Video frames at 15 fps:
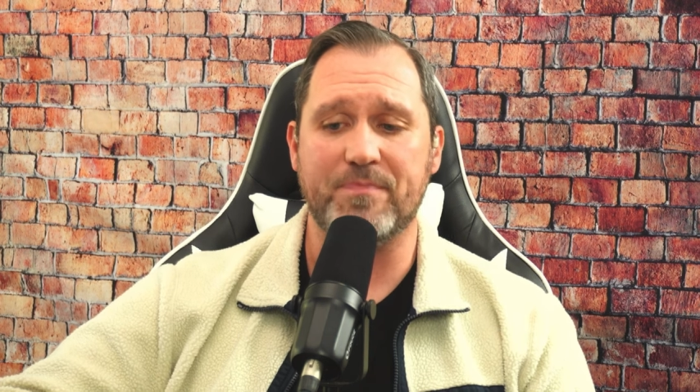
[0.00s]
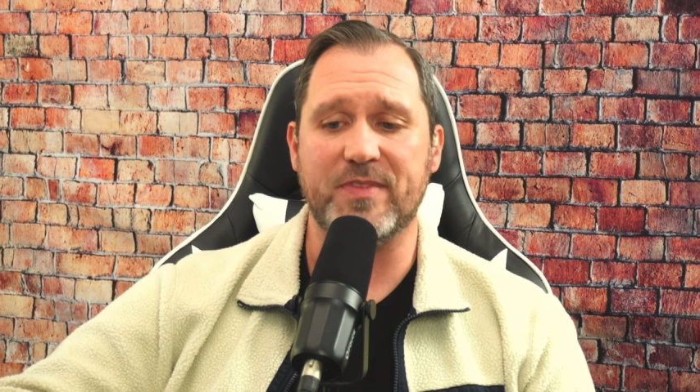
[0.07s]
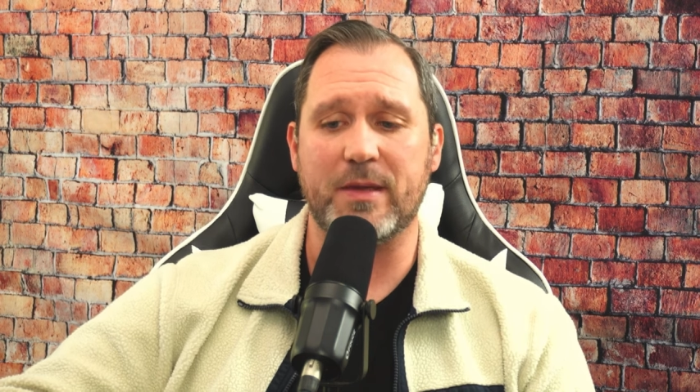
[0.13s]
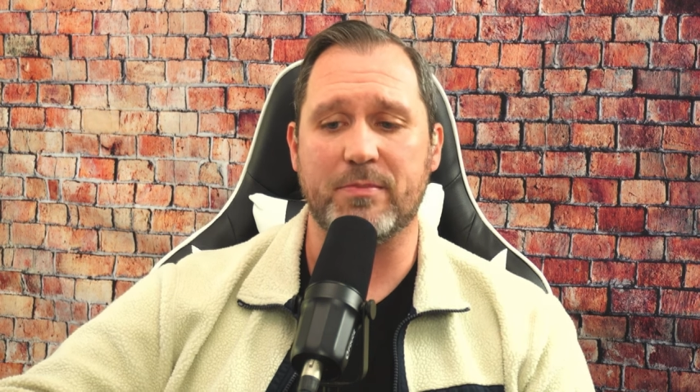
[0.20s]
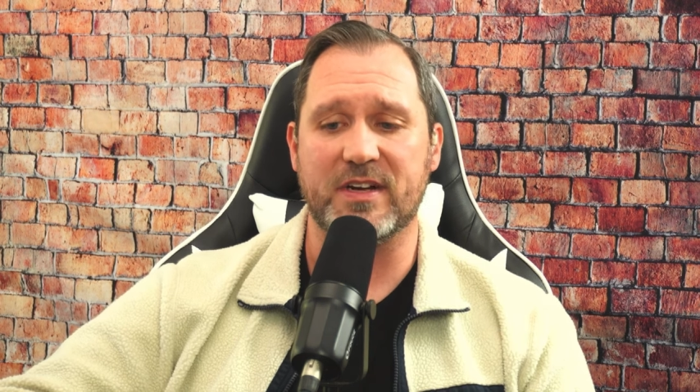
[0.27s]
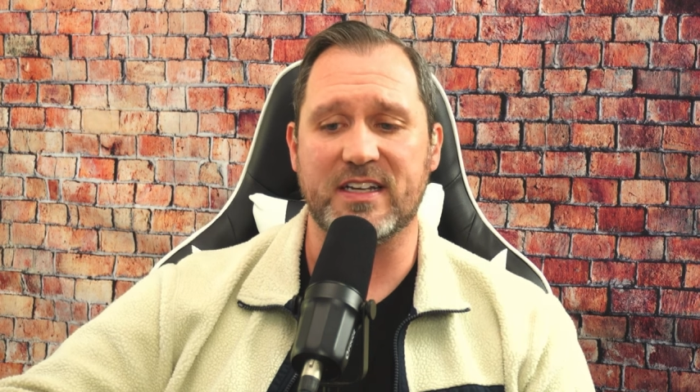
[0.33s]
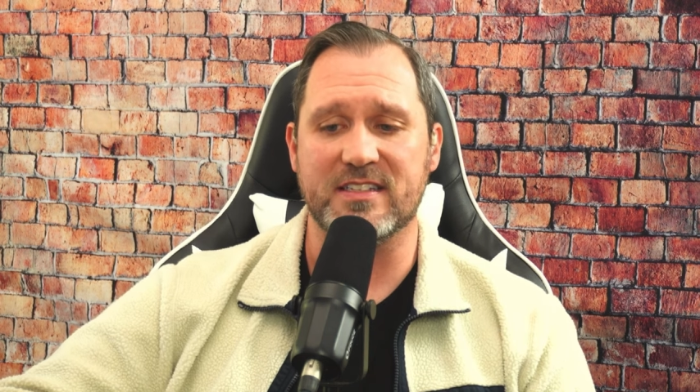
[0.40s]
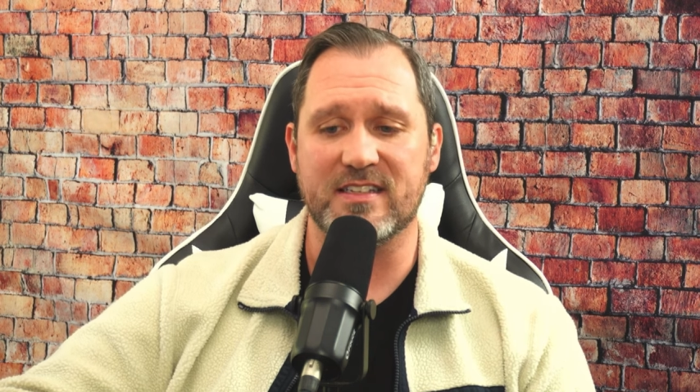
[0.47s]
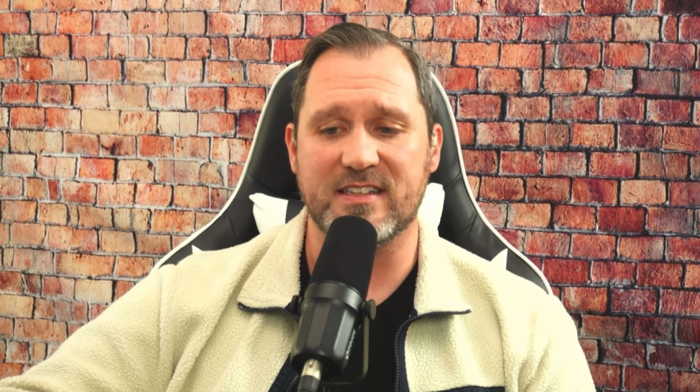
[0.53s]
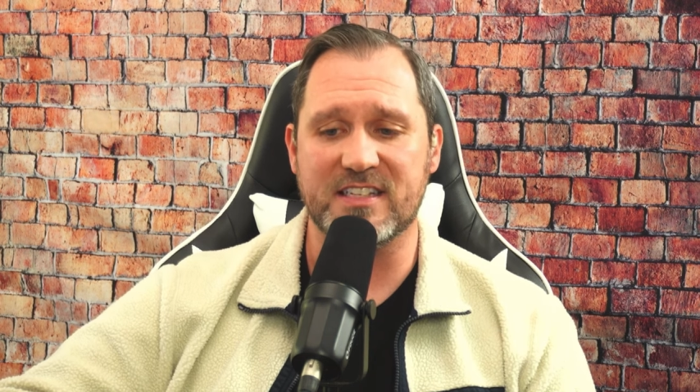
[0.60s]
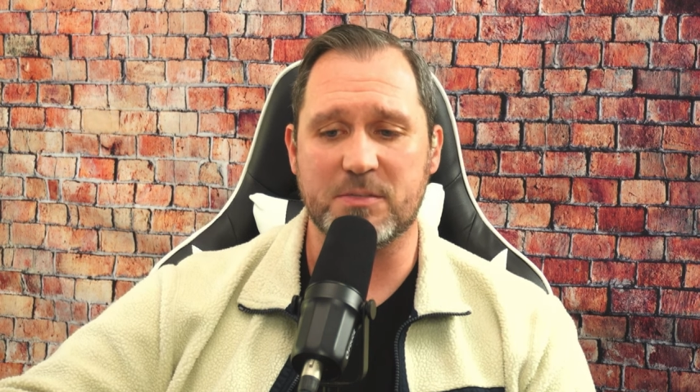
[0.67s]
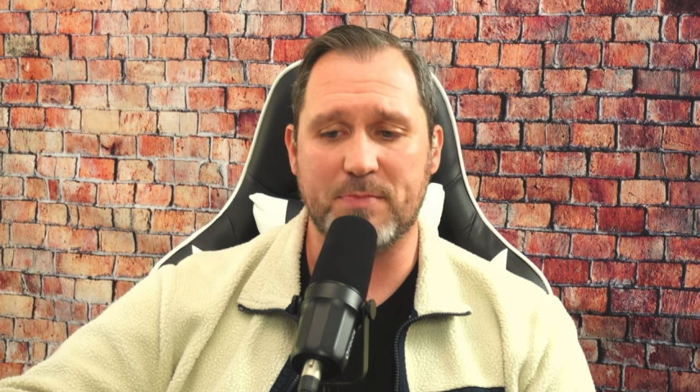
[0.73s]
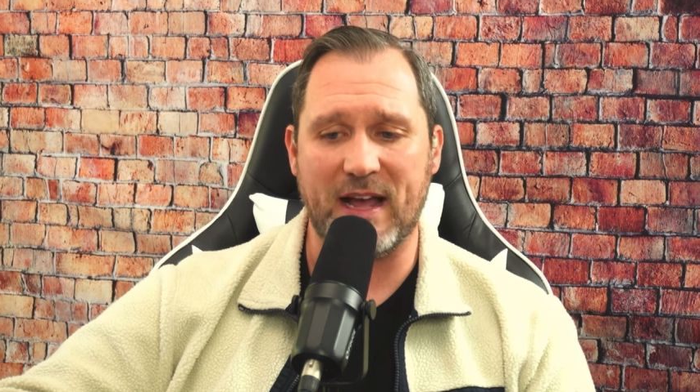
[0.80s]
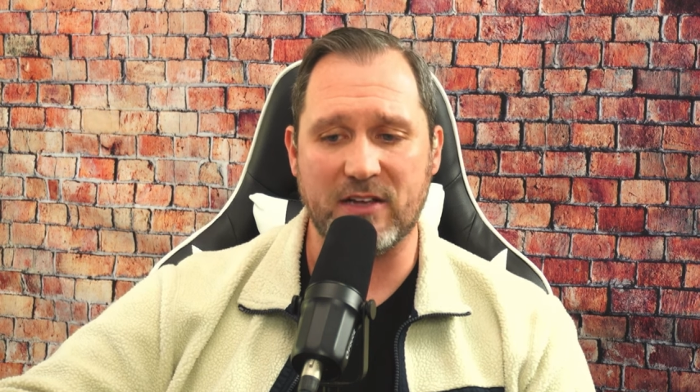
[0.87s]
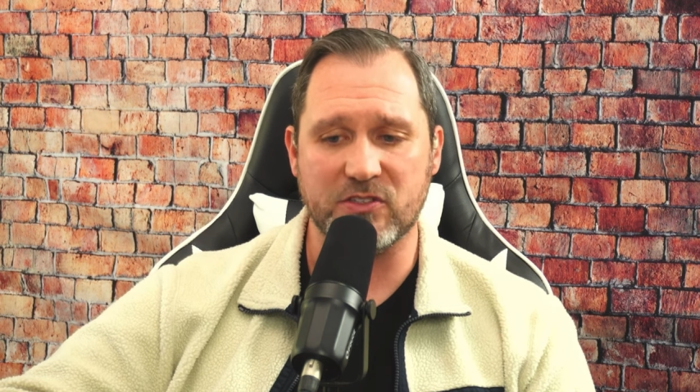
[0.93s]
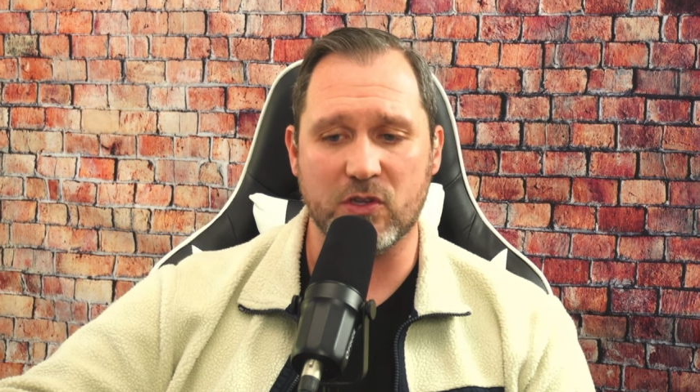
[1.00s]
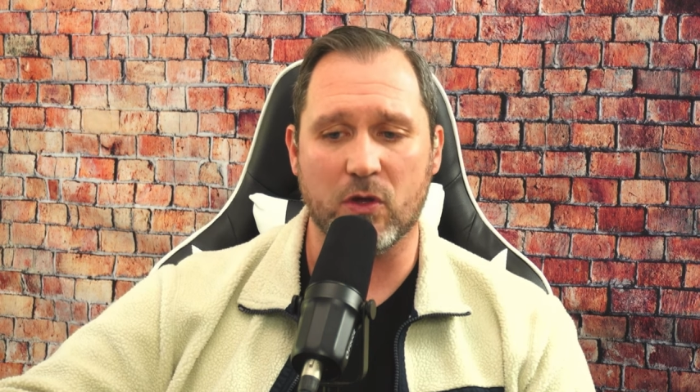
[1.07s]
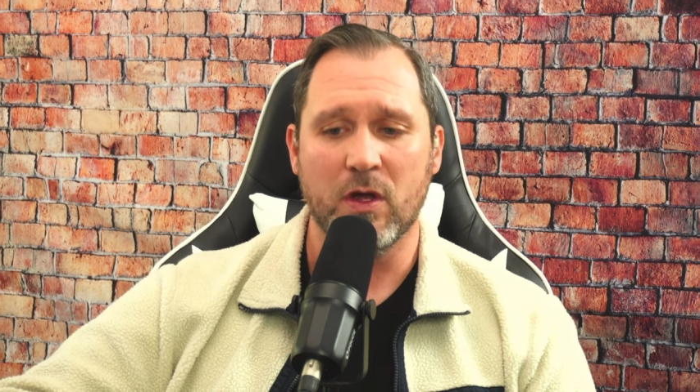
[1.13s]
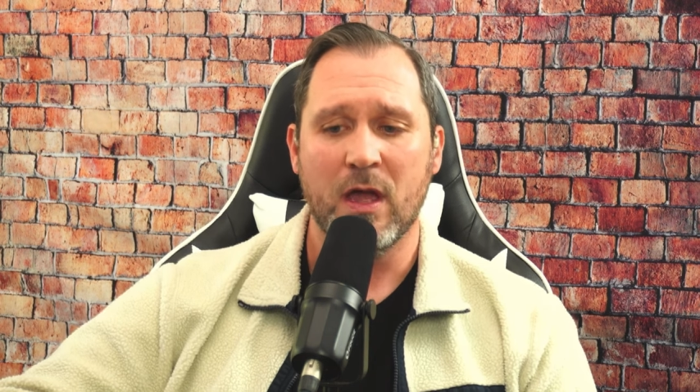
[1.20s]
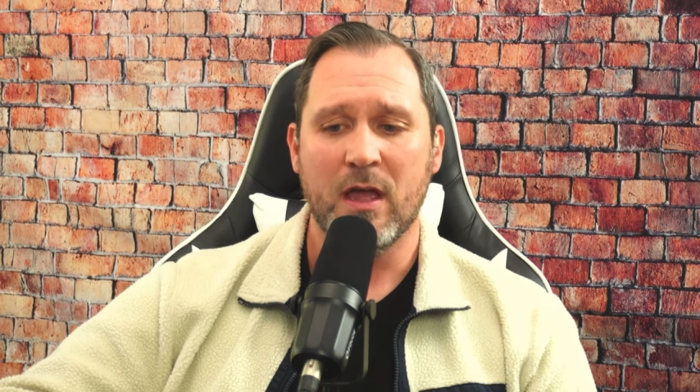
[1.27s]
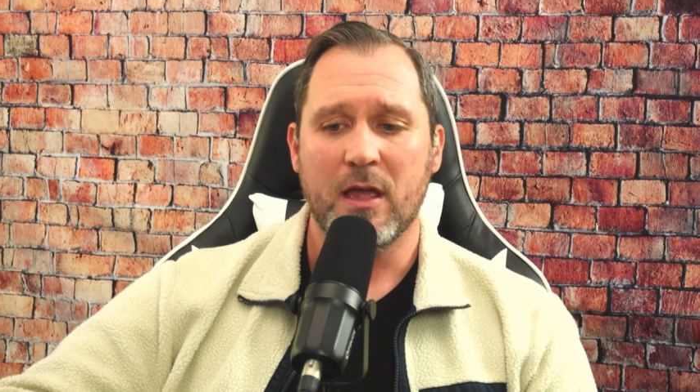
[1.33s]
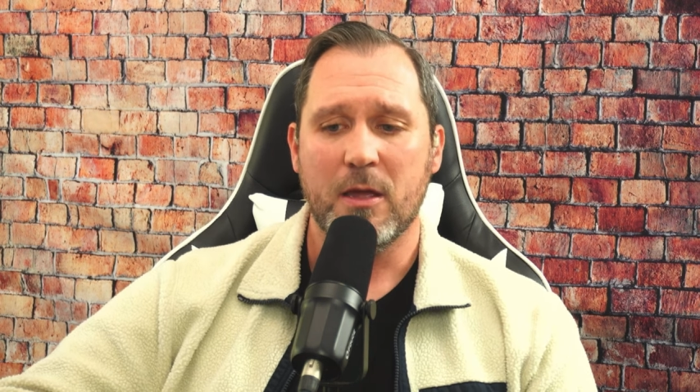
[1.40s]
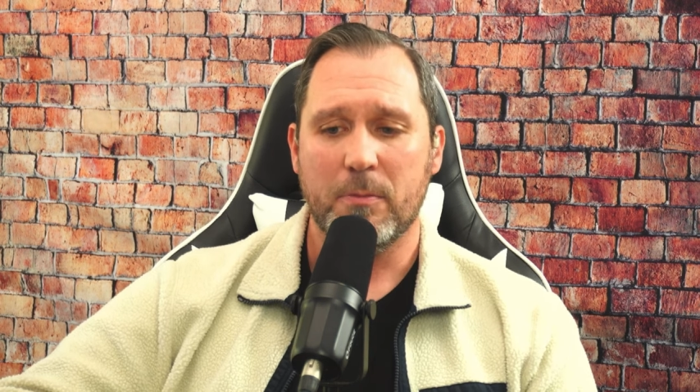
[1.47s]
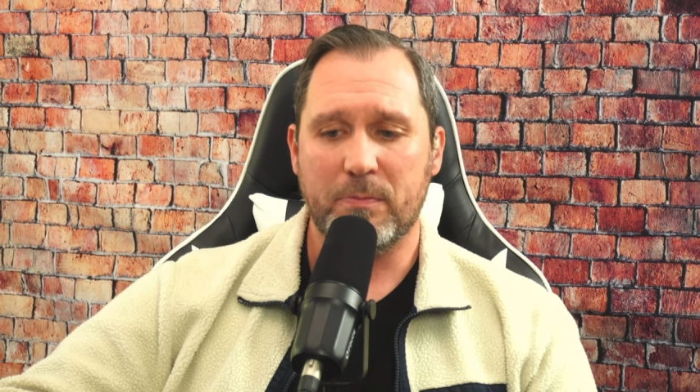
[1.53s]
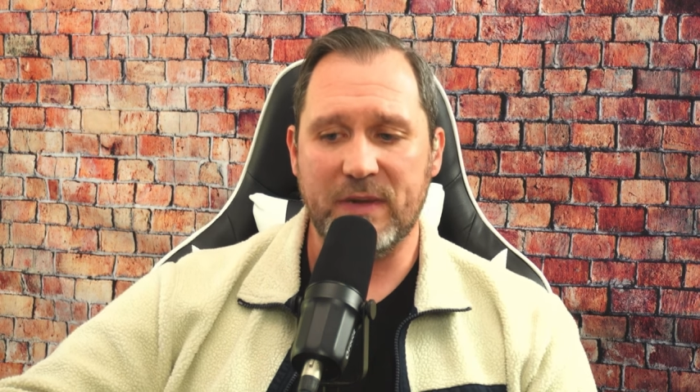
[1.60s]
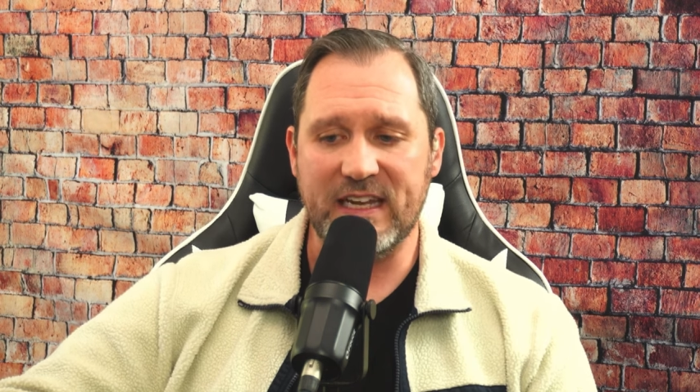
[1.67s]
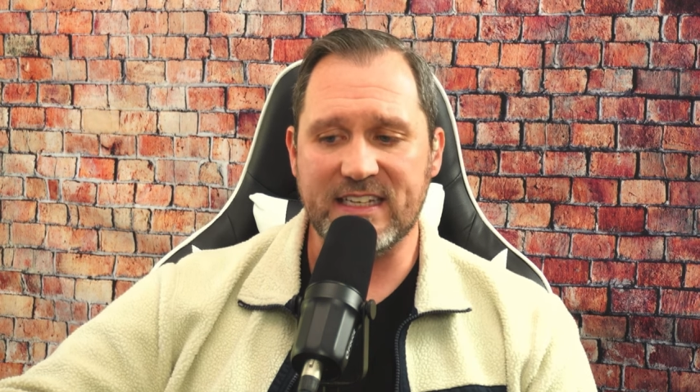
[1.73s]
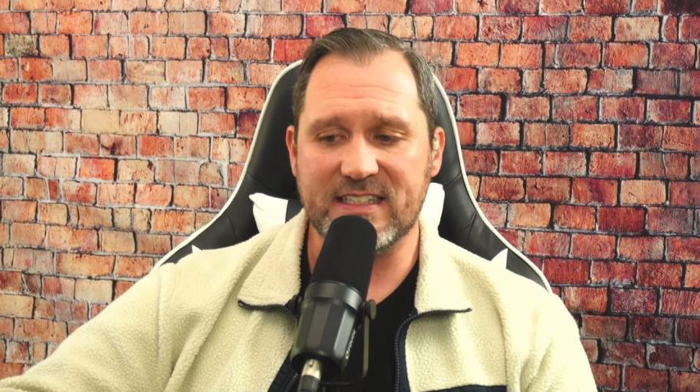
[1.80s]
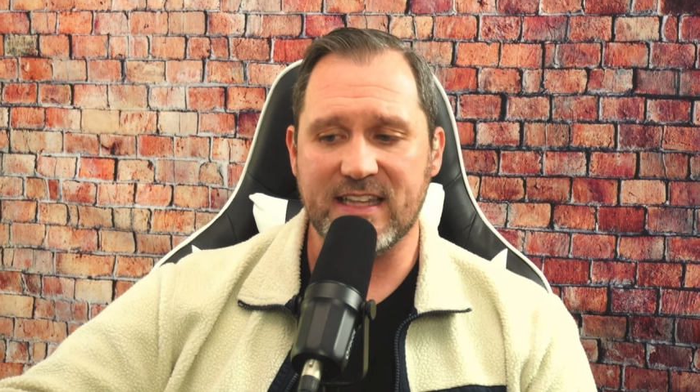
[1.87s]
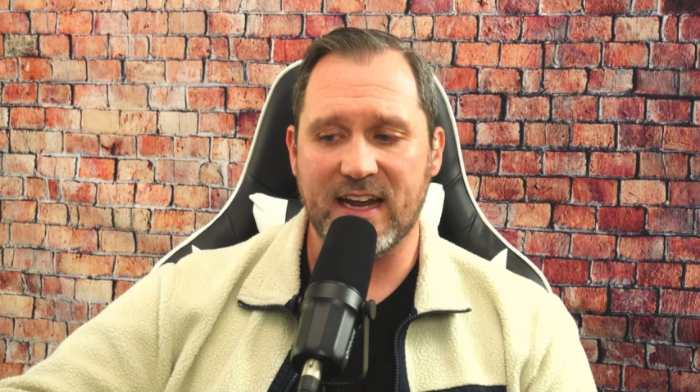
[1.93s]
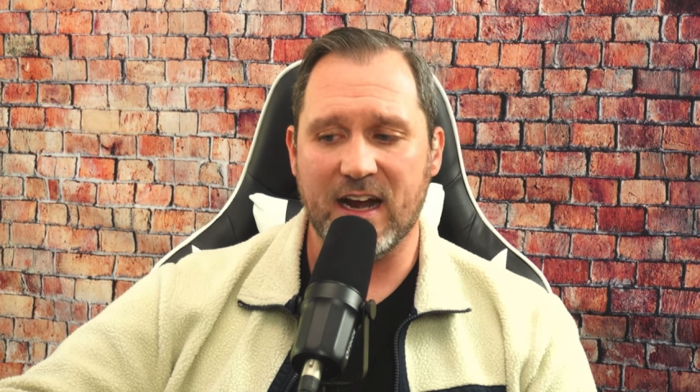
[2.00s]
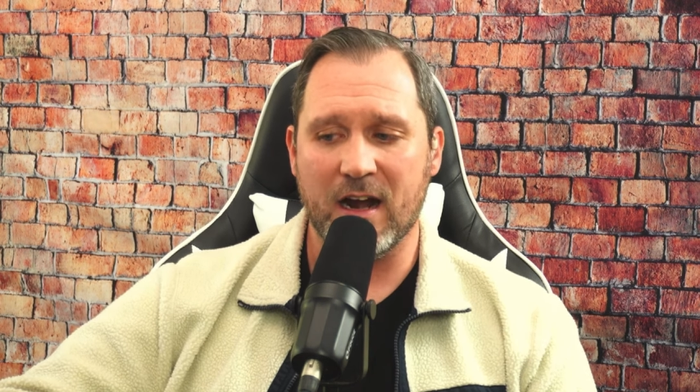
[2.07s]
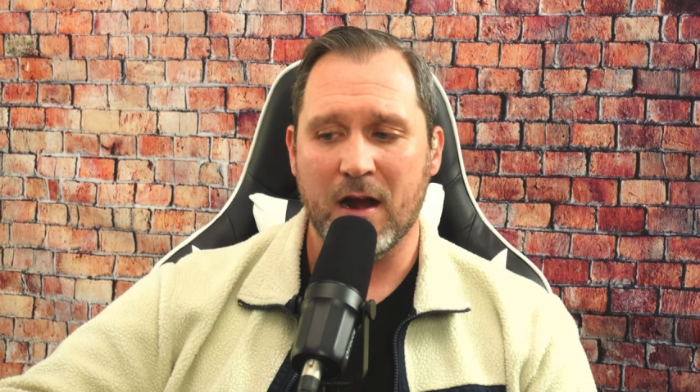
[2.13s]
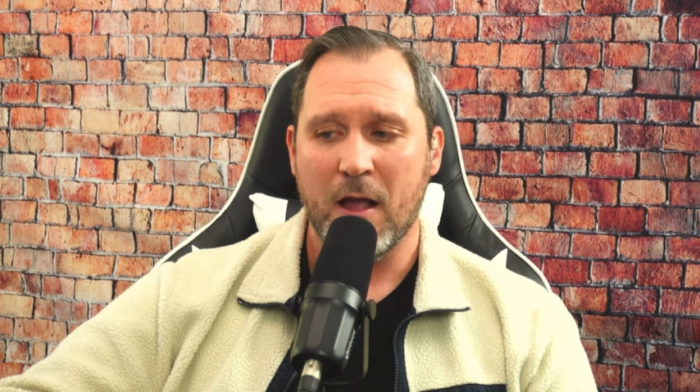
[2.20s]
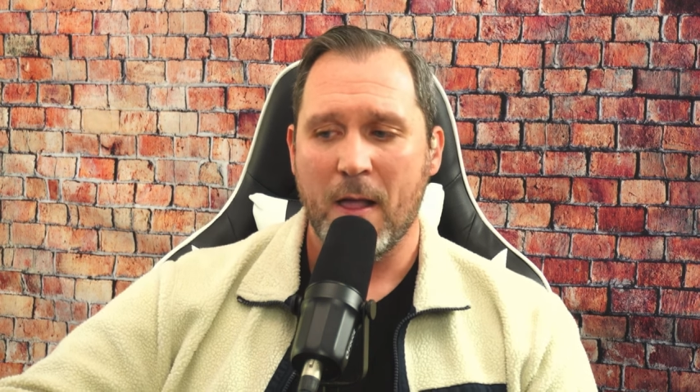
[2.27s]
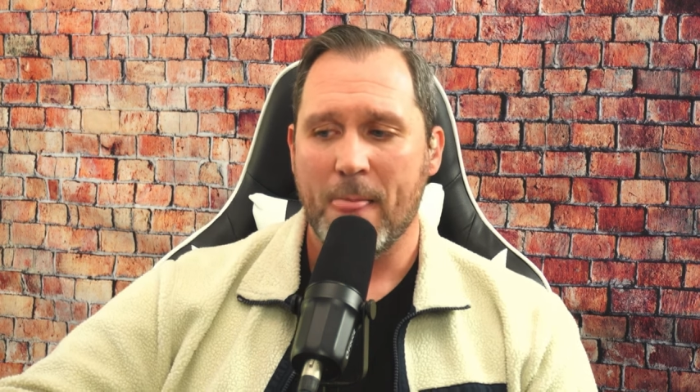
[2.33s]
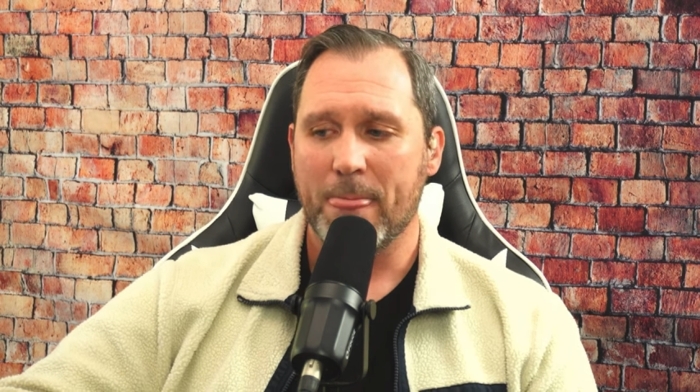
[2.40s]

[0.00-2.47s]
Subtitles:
and because of the spousal piece there.